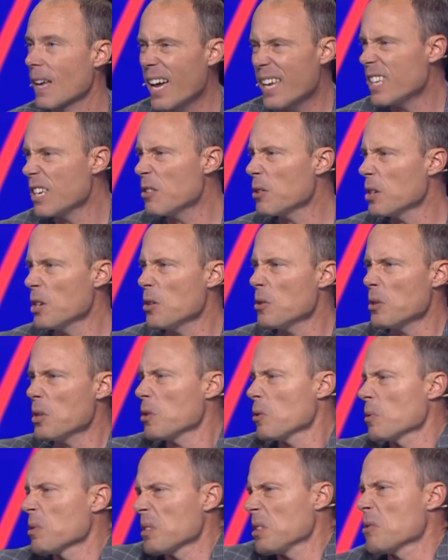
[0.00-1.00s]

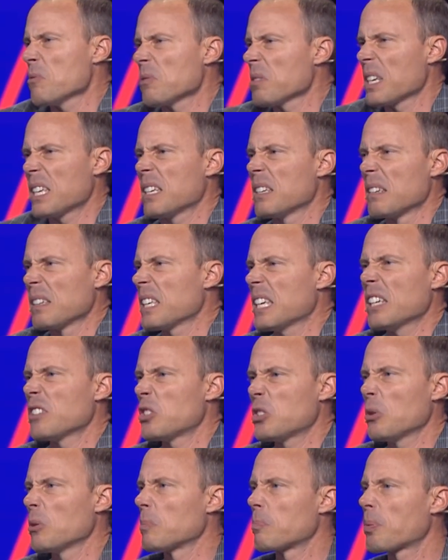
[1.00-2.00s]
You can get
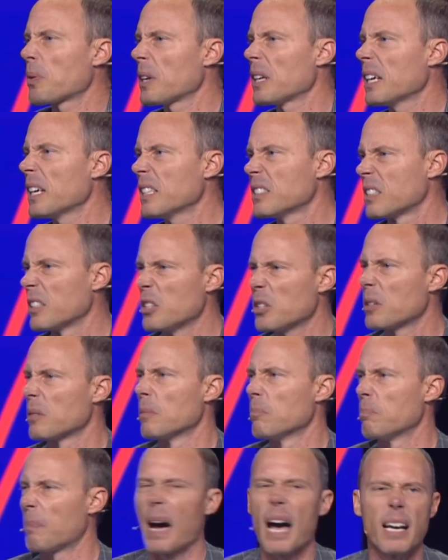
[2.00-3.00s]
to it pretty easily. You
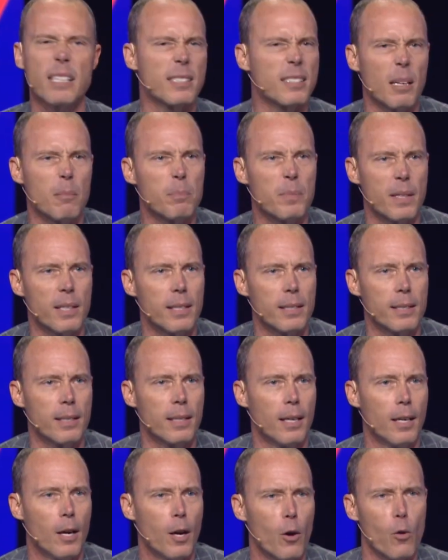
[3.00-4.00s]
can buy something,
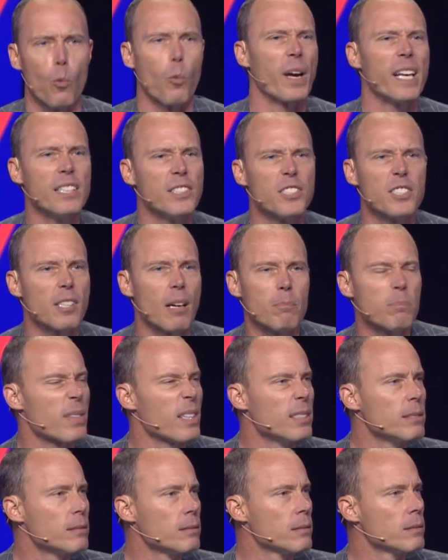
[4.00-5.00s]
win
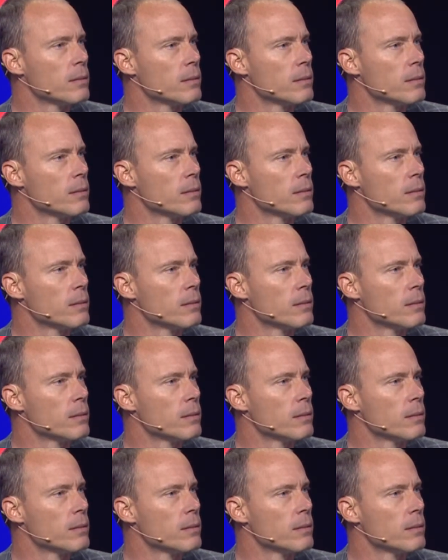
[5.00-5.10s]
something.